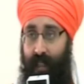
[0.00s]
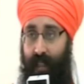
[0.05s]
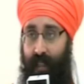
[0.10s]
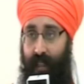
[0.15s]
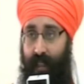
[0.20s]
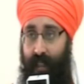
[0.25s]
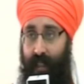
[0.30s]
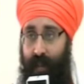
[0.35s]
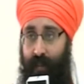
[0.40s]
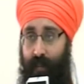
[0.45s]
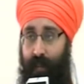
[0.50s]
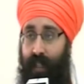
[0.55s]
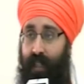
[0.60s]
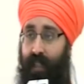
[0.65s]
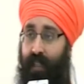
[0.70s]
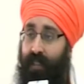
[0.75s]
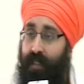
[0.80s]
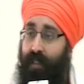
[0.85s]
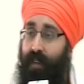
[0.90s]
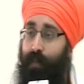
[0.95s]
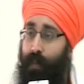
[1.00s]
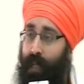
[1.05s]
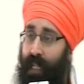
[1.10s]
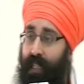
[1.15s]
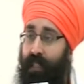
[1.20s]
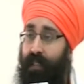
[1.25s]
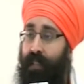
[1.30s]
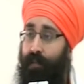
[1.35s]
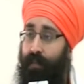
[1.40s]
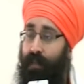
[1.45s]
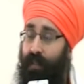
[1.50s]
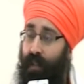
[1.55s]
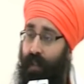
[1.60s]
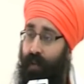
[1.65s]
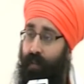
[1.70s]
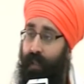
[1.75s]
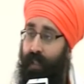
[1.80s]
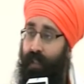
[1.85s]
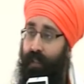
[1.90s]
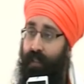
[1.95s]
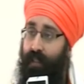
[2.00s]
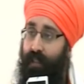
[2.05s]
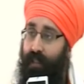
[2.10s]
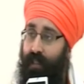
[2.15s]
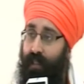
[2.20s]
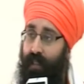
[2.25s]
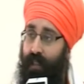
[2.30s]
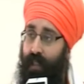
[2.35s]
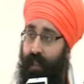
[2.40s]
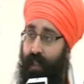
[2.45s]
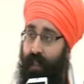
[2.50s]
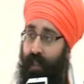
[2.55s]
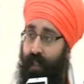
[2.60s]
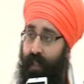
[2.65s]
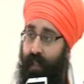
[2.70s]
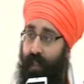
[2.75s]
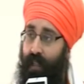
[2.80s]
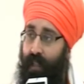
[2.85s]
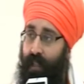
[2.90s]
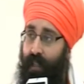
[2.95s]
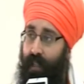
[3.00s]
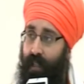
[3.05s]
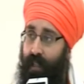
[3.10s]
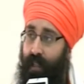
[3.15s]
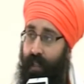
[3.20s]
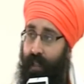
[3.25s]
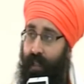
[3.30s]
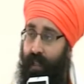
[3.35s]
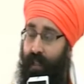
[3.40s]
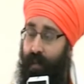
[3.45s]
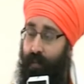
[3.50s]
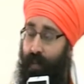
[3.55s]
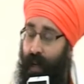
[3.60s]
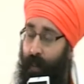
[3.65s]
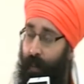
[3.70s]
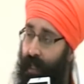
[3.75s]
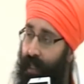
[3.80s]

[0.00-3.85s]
Sote siddhi, because you've pleased him so much.